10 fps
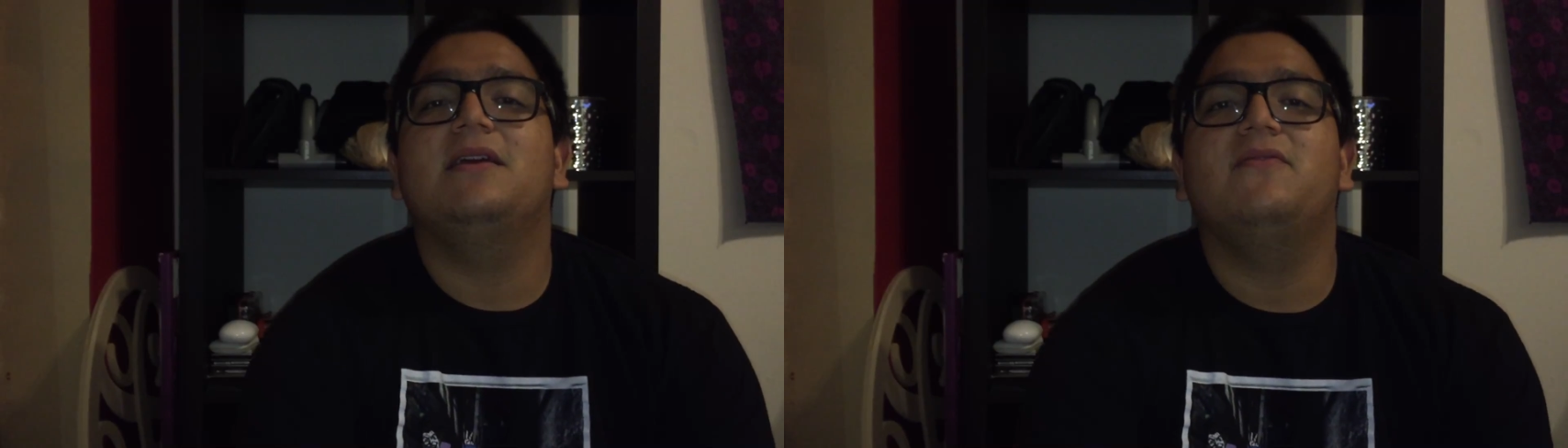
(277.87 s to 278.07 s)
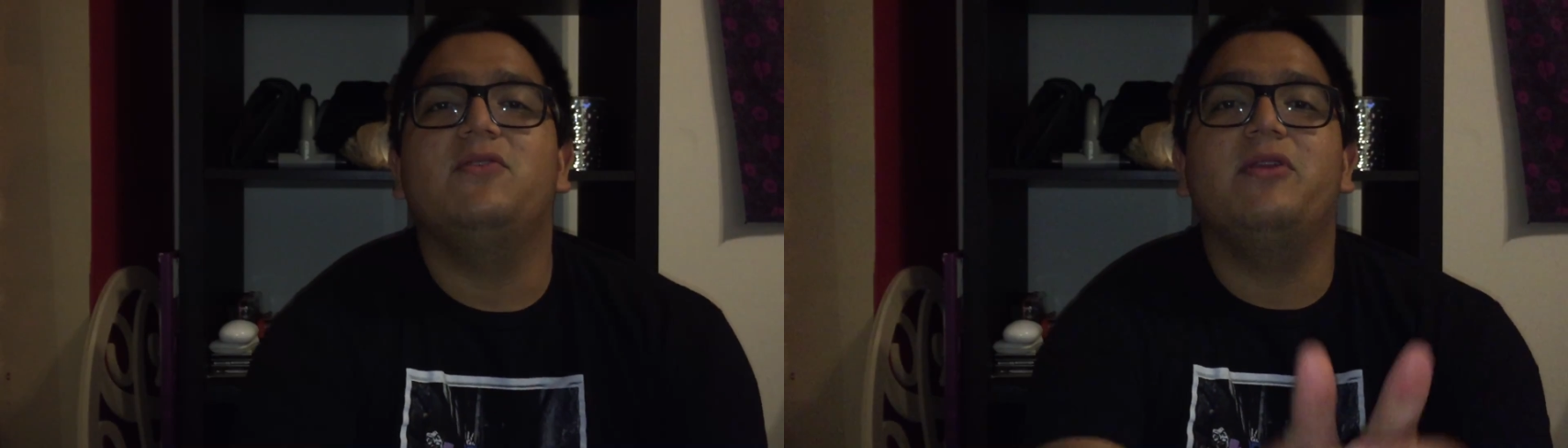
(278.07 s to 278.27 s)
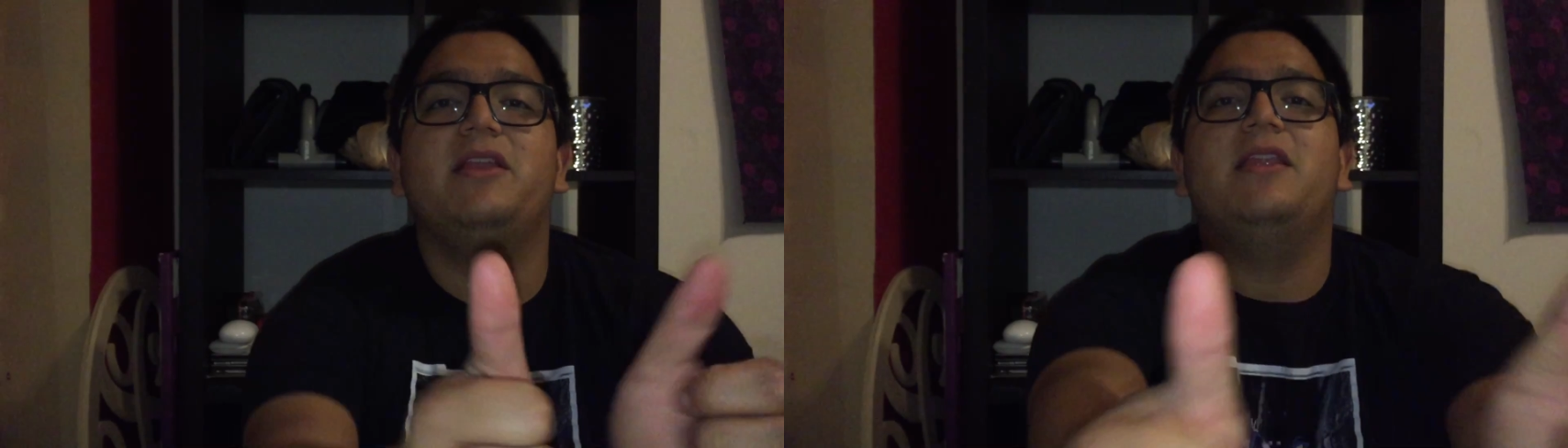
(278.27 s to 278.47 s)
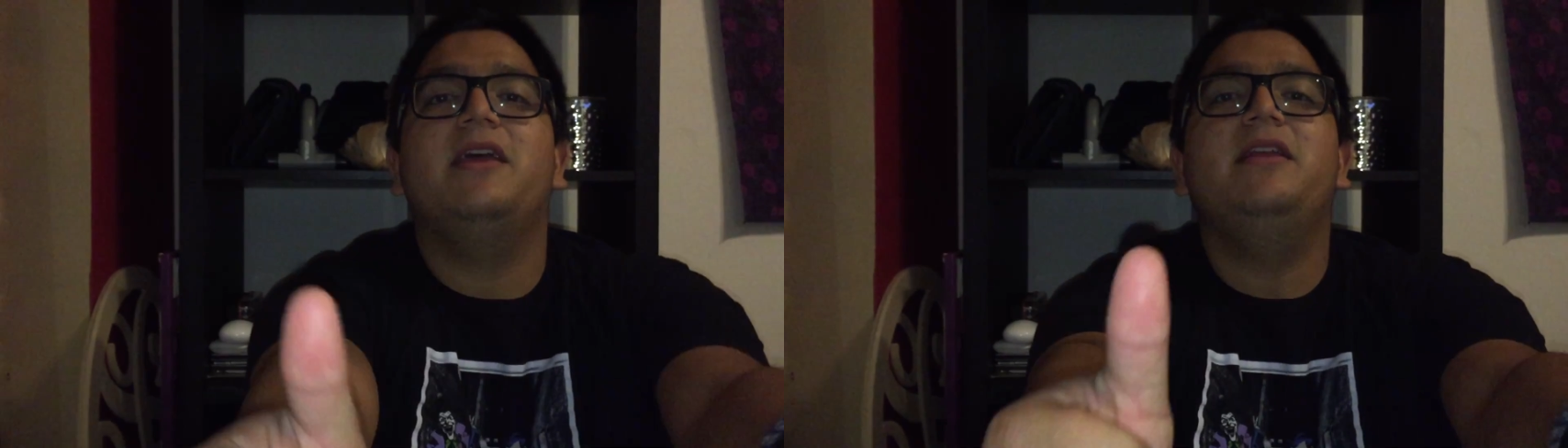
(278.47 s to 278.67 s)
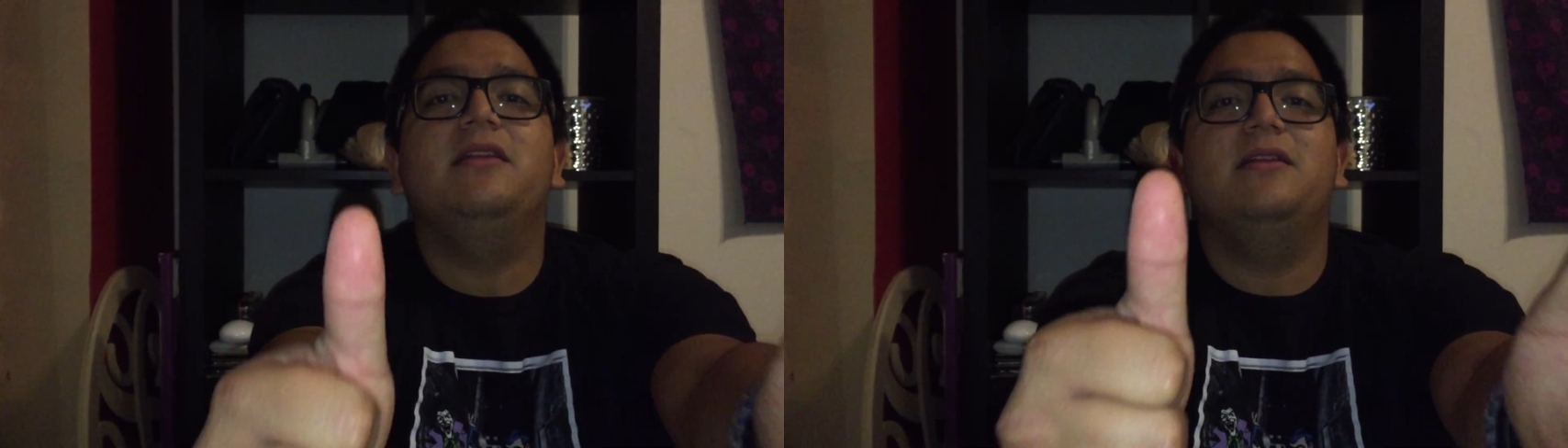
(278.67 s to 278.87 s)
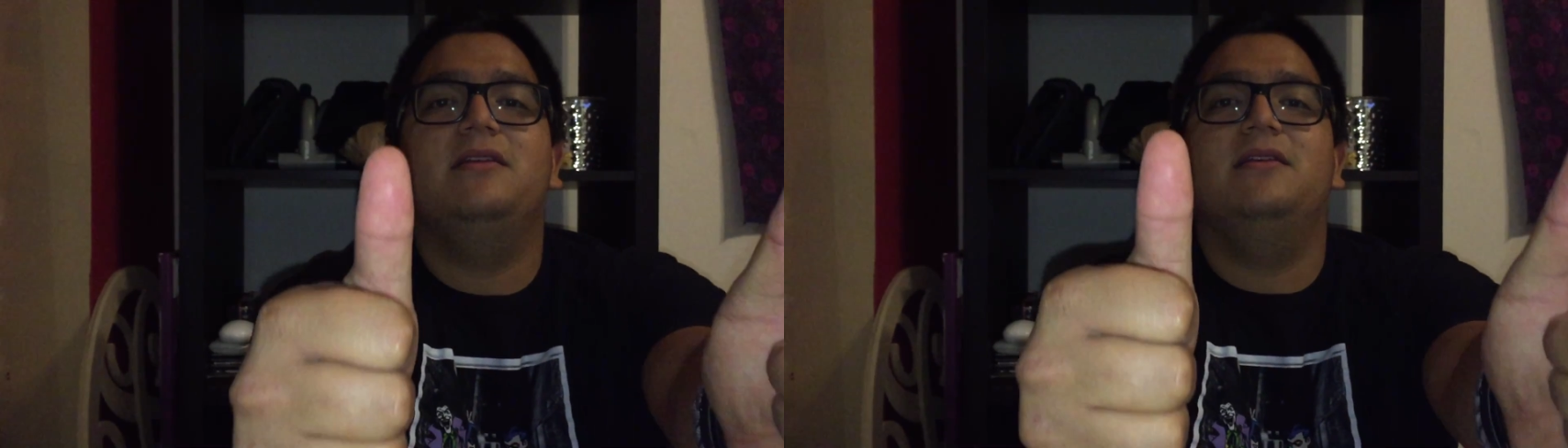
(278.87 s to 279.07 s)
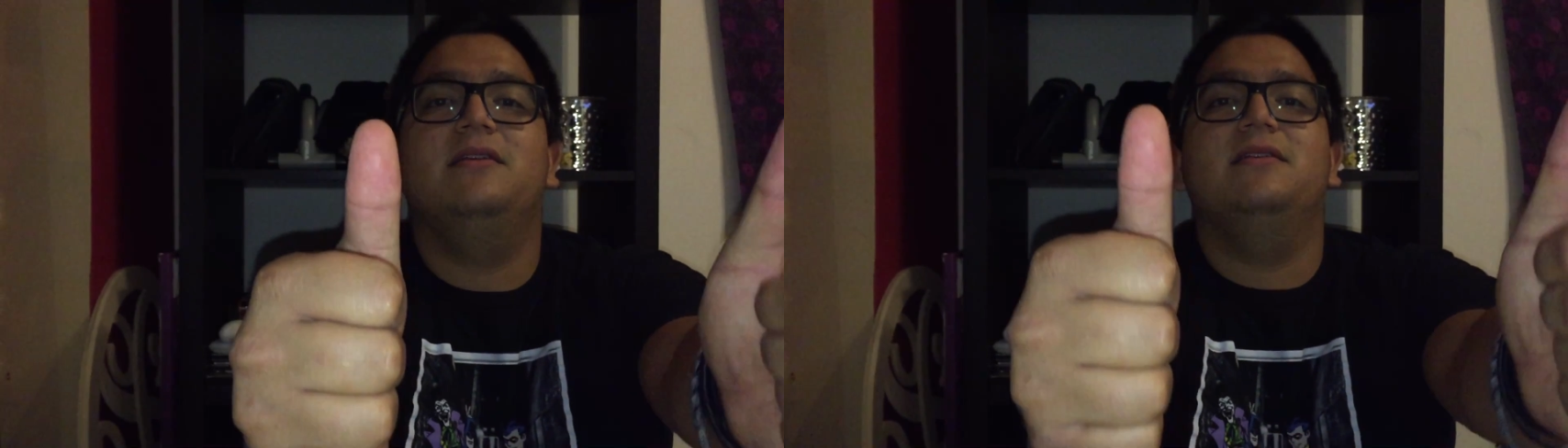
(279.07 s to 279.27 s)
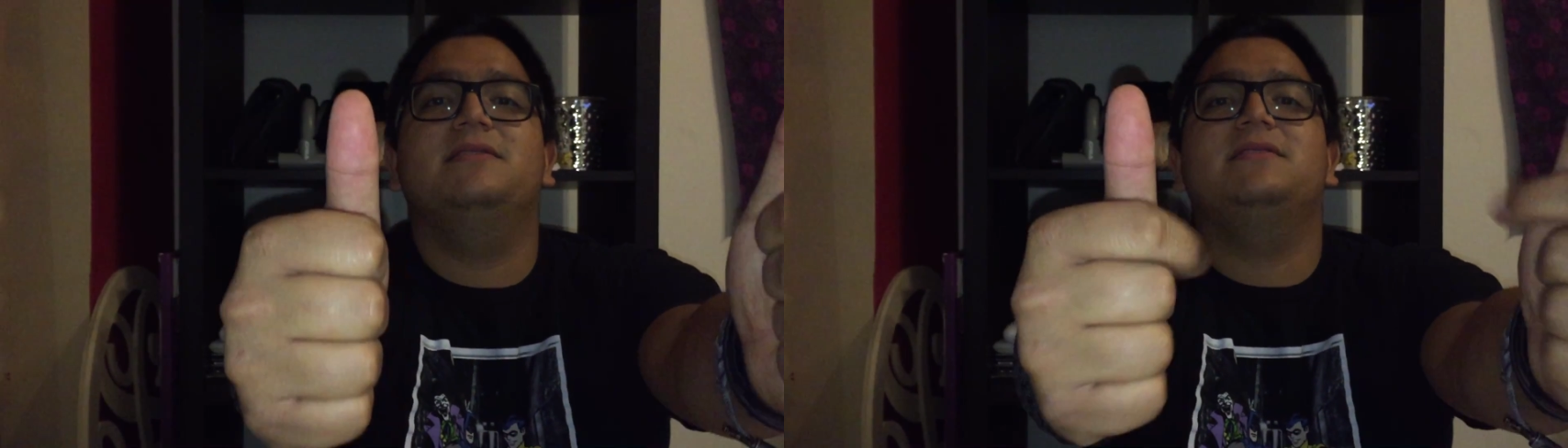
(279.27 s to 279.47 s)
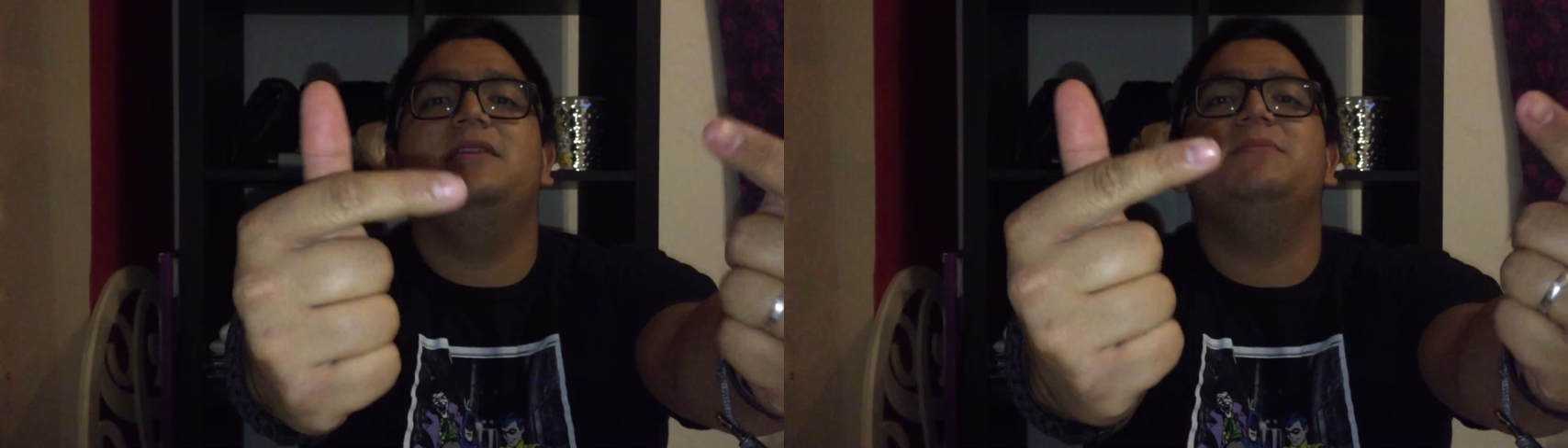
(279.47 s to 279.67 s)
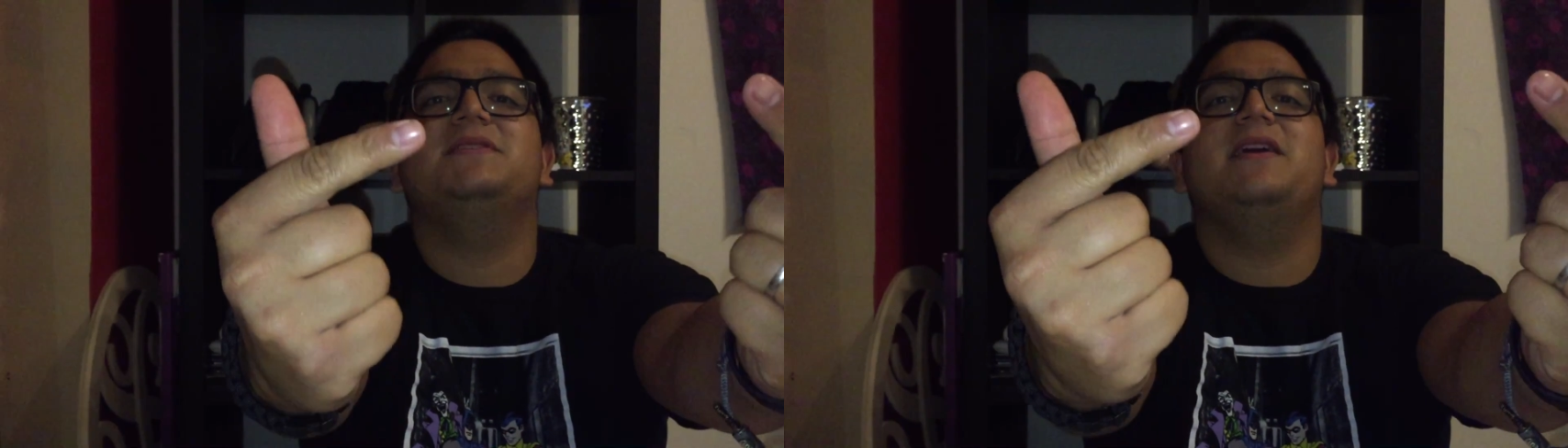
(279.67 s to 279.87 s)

Have a great night. Sleep